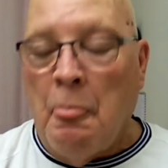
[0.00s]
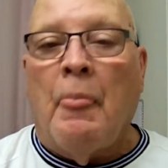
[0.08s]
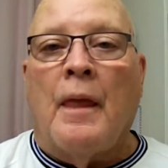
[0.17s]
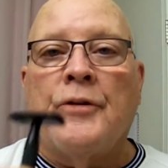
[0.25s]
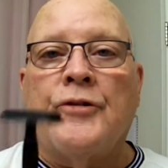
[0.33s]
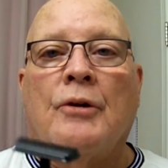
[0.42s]

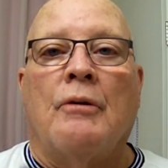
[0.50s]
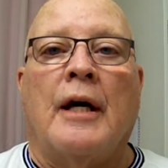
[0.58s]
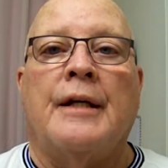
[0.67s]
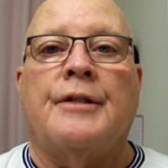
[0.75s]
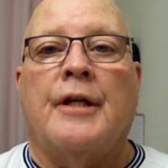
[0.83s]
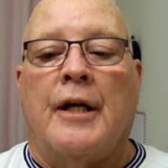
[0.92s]
So I
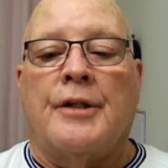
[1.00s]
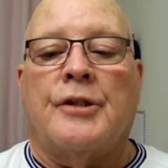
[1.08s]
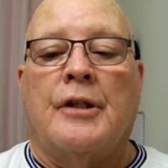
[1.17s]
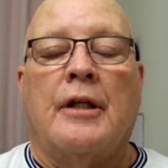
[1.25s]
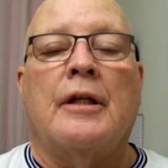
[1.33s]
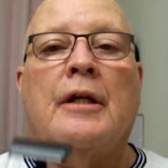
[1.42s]

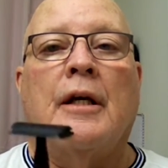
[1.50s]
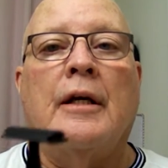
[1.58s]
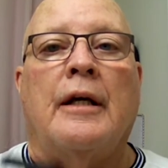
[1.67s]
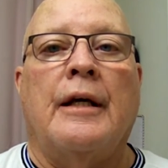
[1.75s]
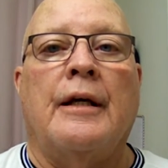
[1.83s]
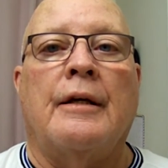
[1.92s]
tested it,
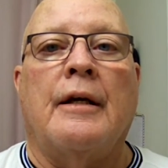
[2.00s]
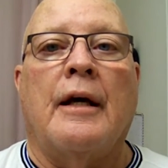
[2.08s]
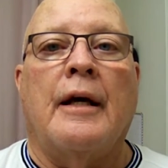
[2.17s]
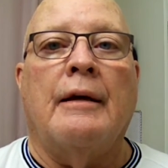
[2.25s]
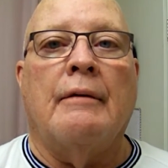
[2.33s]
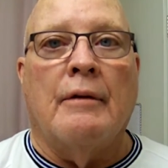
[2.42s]
and
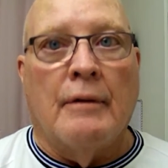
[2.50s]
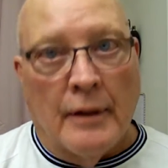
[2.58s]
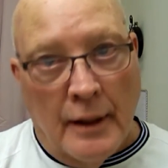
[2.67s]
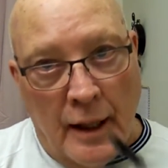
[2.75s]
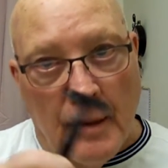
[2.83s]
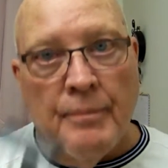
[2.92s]
I
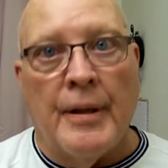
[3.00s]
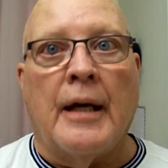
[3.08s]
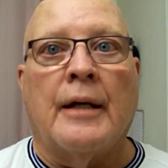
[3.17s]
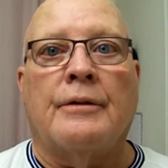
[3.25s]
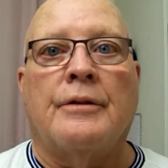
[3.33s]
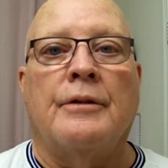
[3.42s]
got
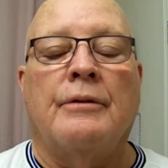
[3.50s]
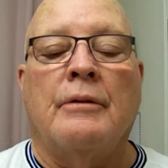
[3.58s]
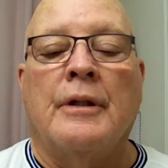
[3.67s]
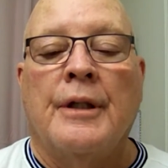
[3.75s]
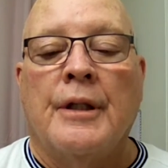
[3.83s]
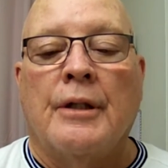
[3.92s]
back to
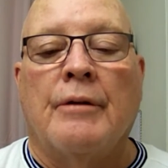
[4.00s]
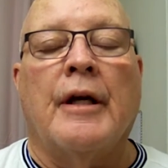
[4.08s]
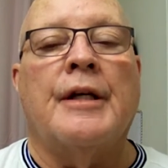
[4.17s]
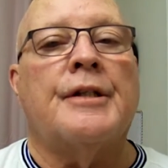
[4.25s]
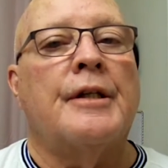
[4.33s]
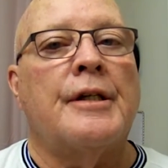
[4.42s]

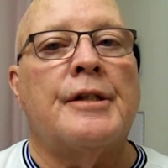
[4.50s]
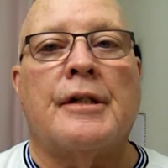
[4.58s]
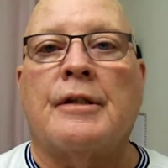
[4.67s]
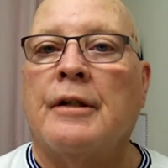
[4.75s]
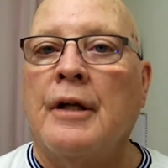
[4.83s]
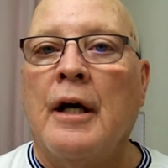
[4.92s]
Grace and I
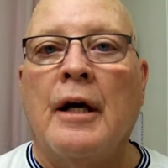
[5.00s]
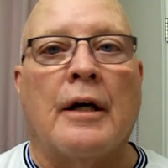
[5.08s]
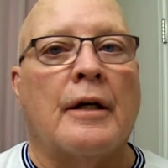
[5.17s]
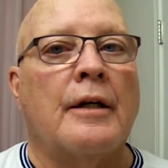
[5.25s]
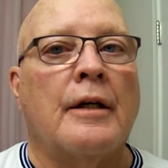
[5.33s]
says, look,